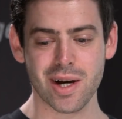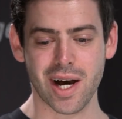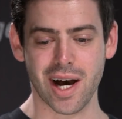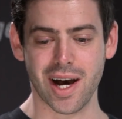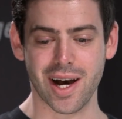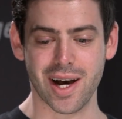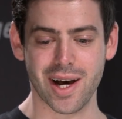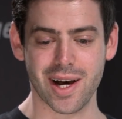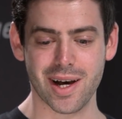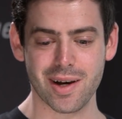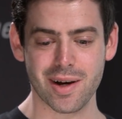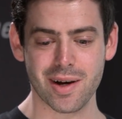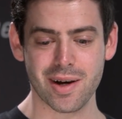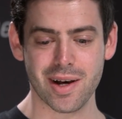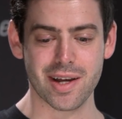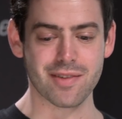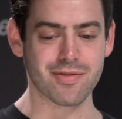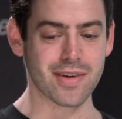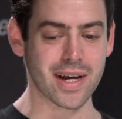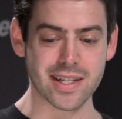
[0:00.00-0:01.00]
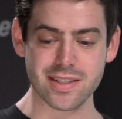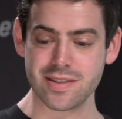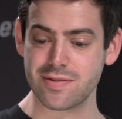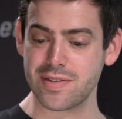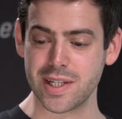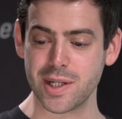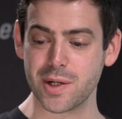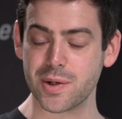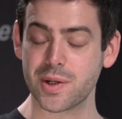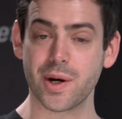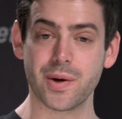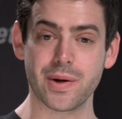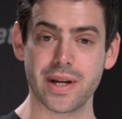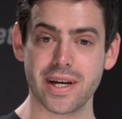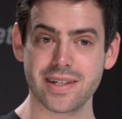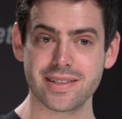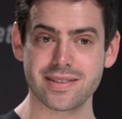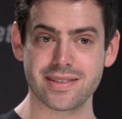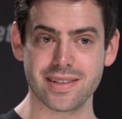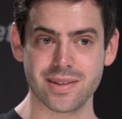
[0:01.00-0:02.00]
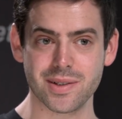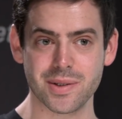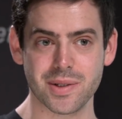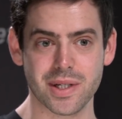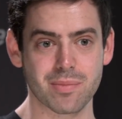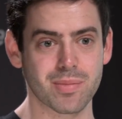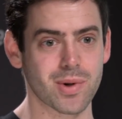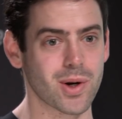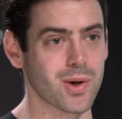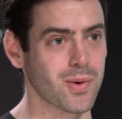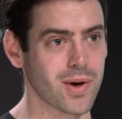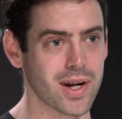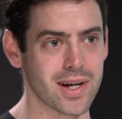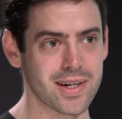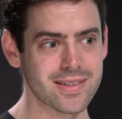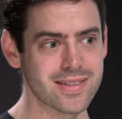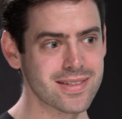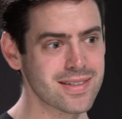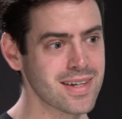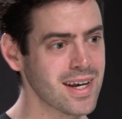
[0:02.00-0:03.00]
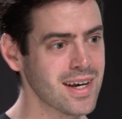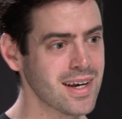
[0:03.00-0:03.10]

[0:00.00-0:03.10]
advanced video codecs, including ProRes.